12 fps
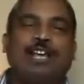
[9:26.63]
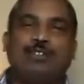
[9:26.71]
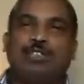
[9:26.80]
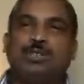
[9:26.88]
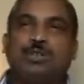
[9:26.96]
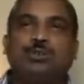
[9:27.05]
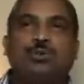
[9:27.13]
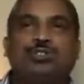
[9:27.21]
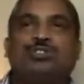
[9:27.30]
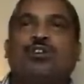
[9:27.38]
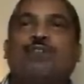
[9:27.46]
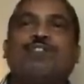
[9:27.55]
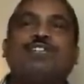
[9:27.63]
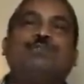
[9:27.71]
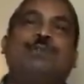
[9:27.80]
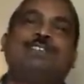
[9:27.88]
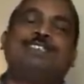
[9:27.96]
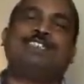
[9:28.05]
It is so soft
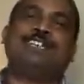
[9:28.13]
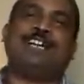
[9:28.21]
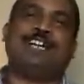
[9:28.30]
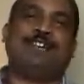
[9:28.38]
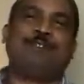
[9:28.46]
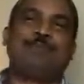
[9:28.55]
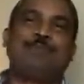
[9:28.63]
with pulsatilla.